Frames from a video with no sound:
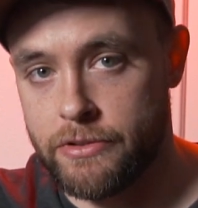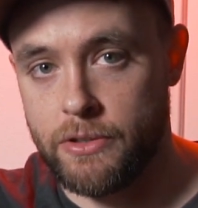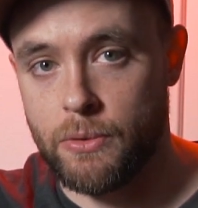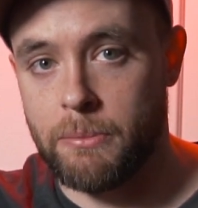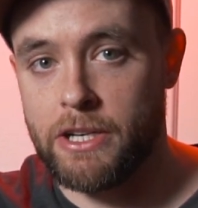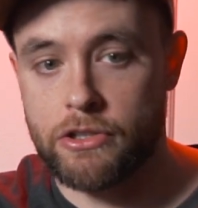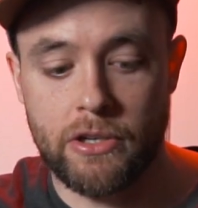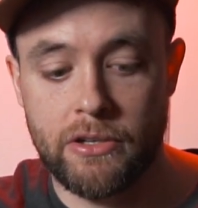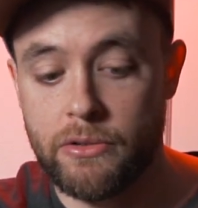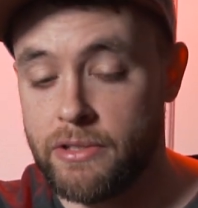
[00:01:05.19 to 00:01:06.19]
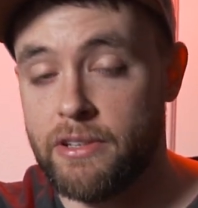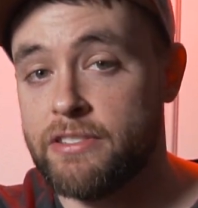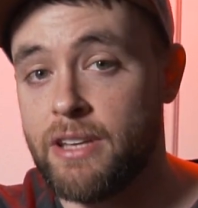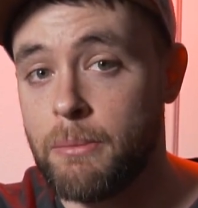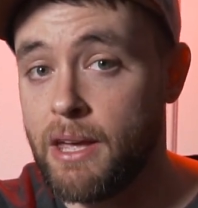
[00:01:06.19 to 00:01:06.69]
So you want to make sure you're using the
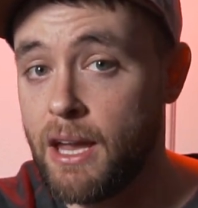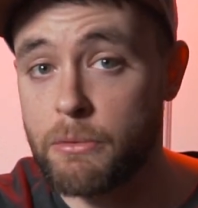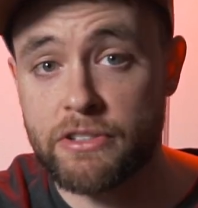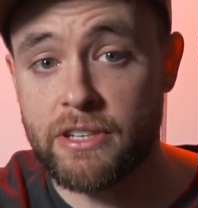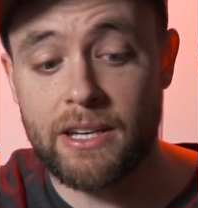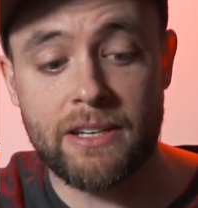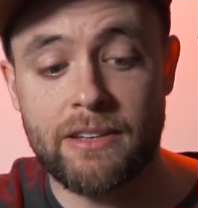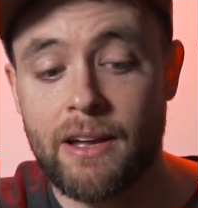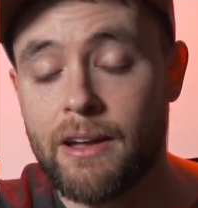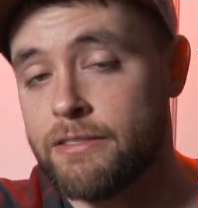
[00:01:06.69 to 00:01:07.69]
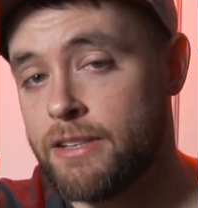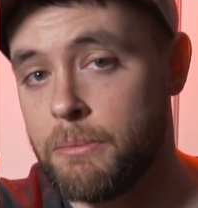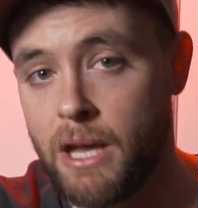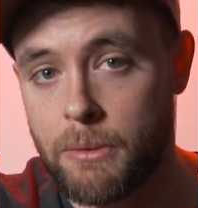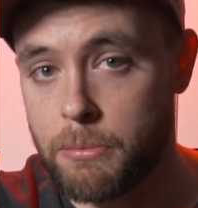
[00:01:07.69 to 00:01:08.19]
same camera settings, same
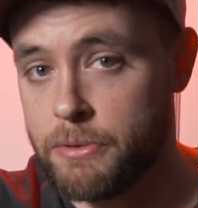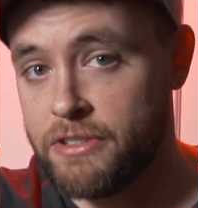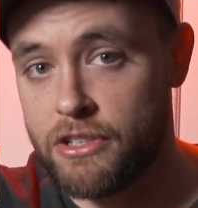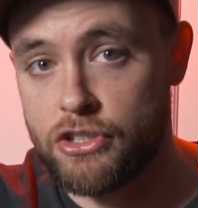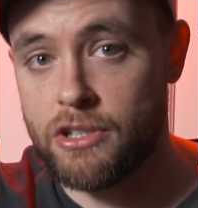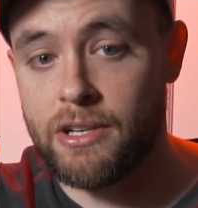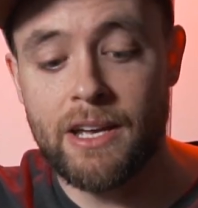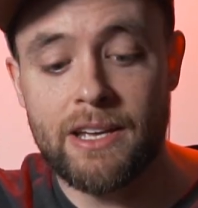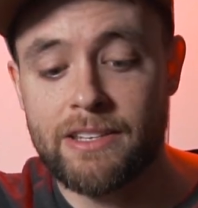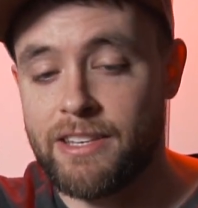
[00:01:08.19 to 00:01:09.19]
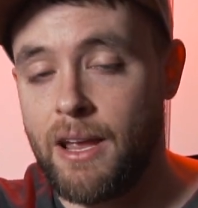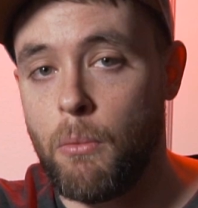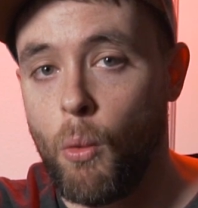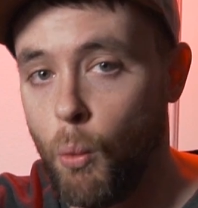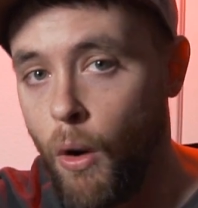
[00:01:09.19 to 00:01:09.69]
camera position,
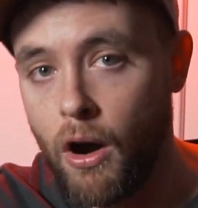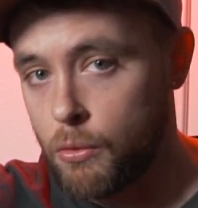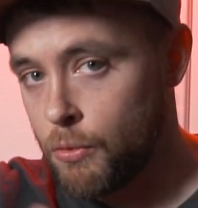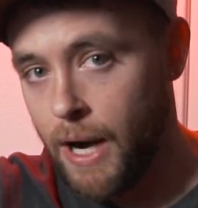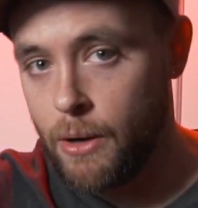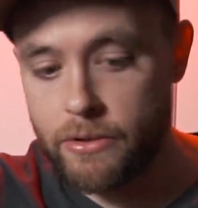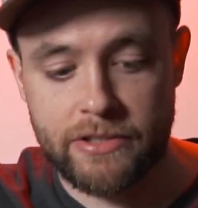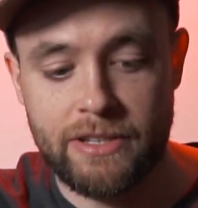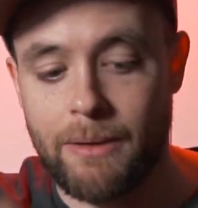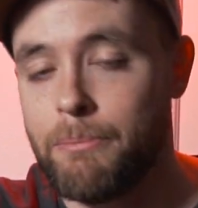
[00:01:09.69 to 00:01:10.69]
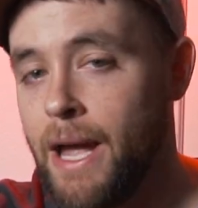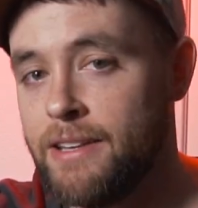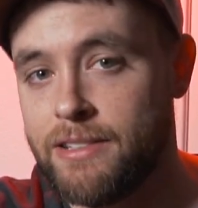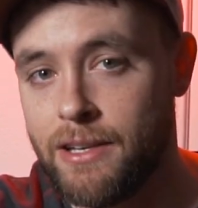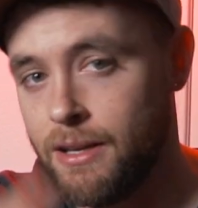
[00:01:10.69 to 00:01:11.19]
same walk route, same
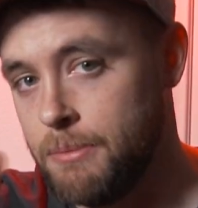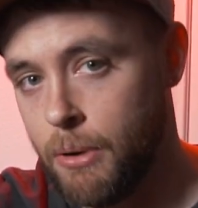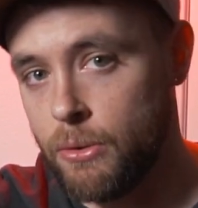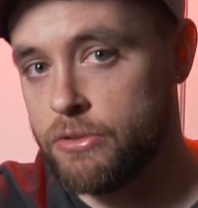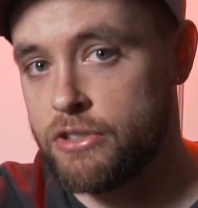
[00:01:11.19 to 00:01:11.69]
pacing in both